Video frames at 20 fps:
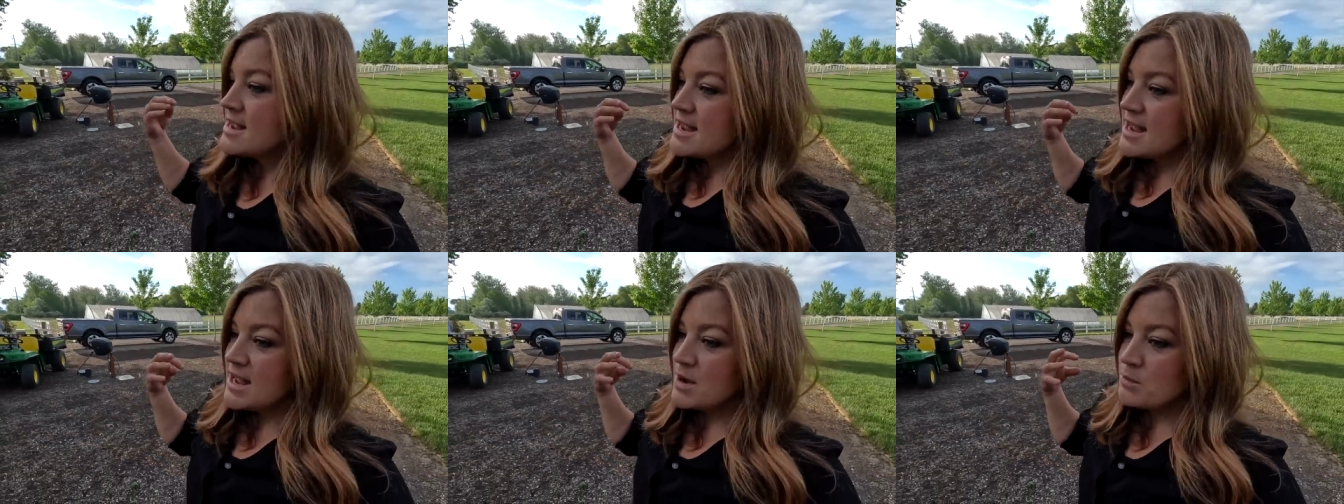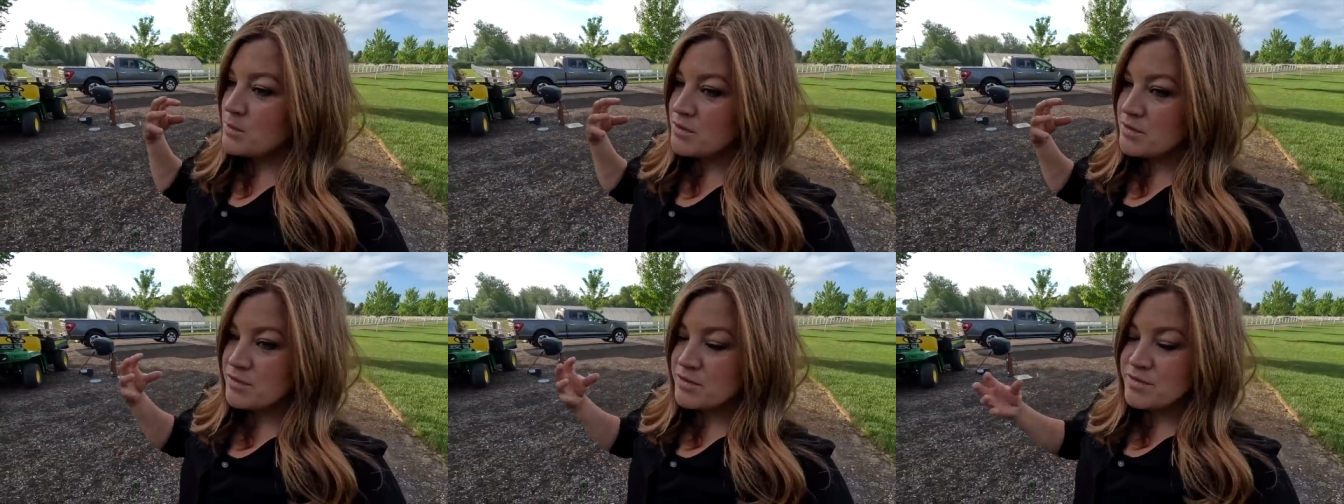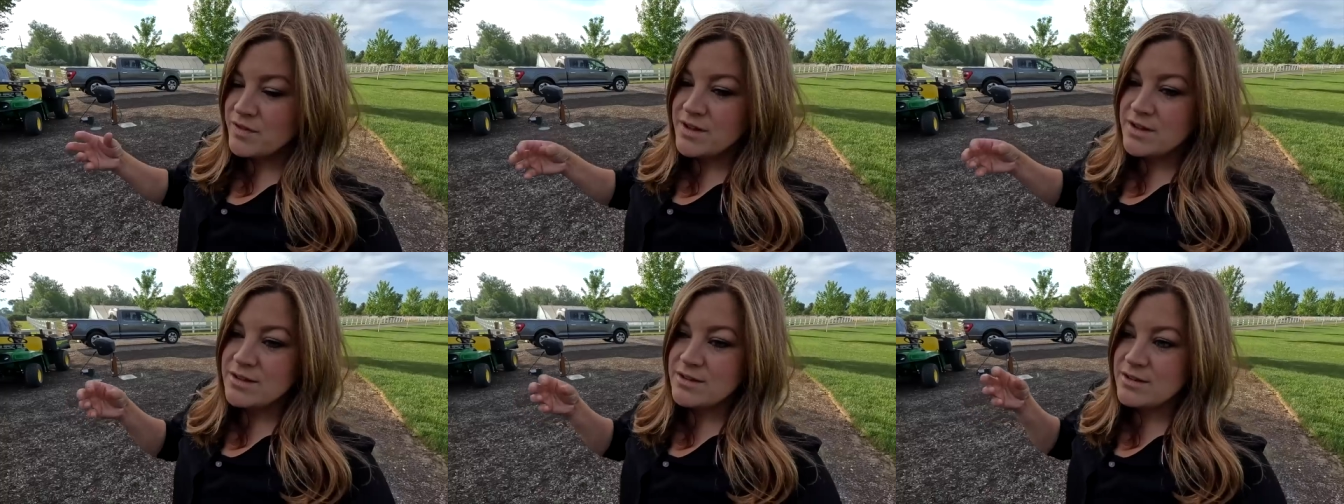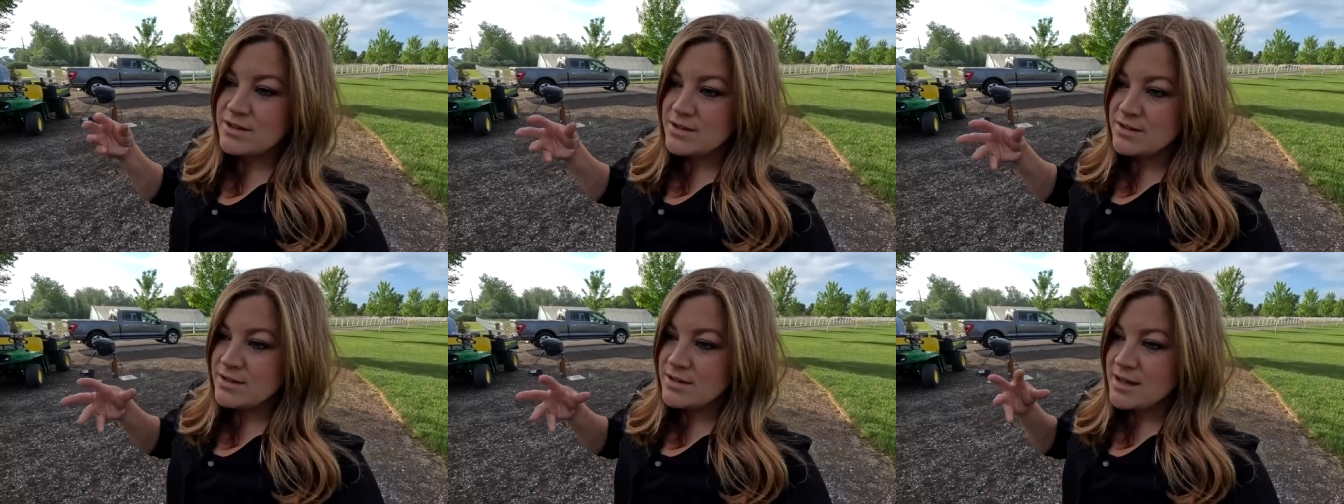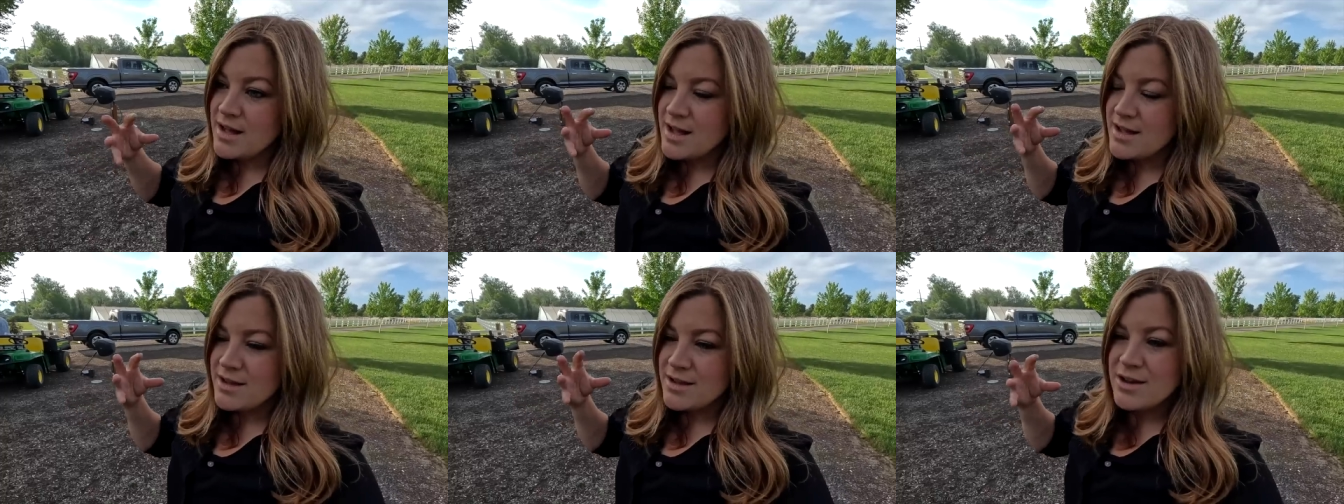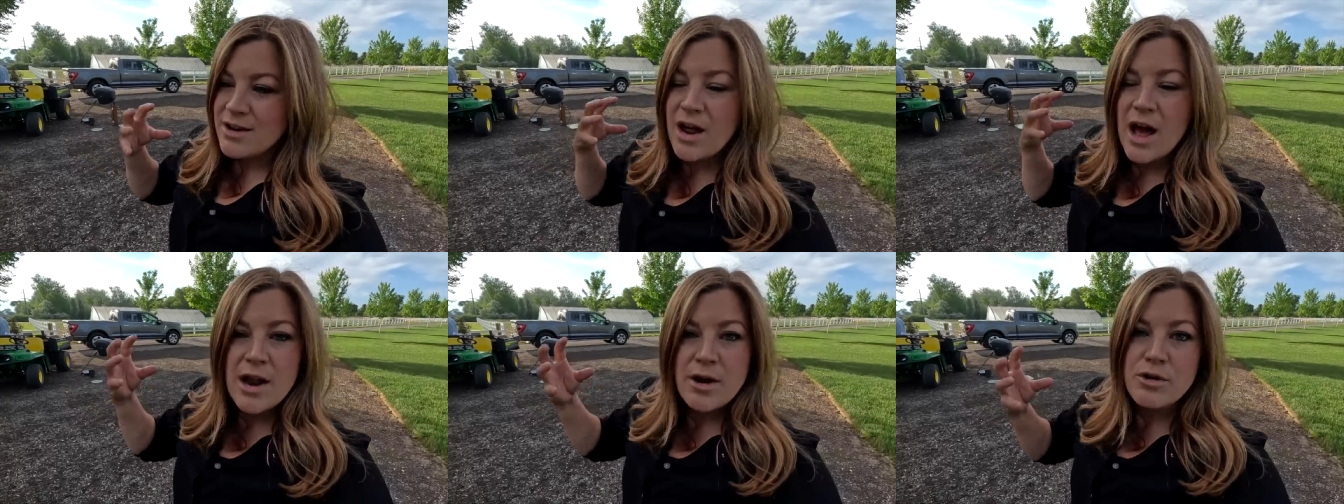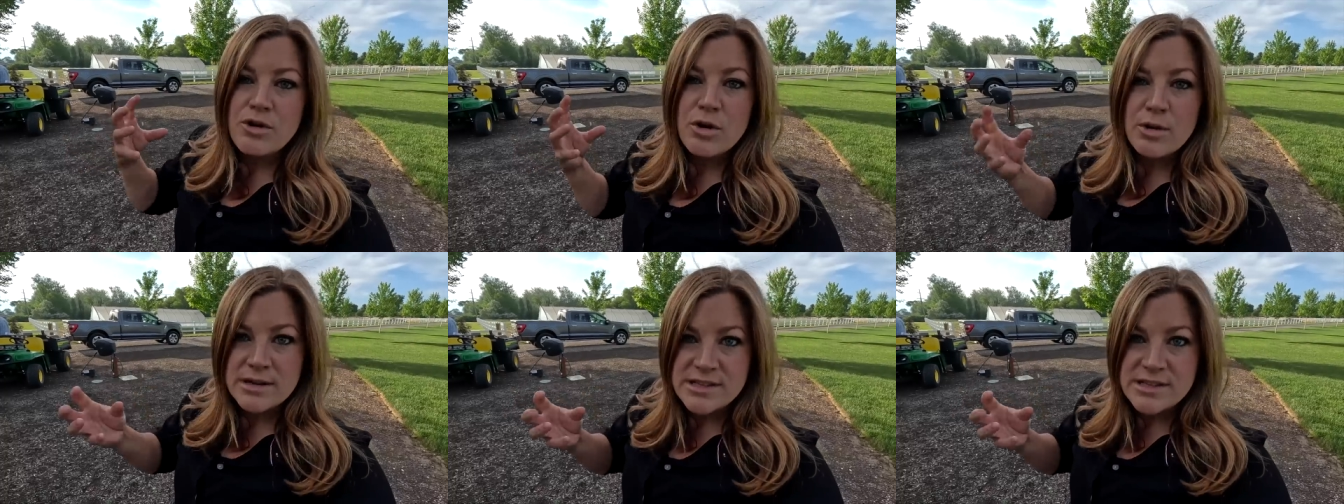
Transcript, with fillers: it will feel, uh, I don't know,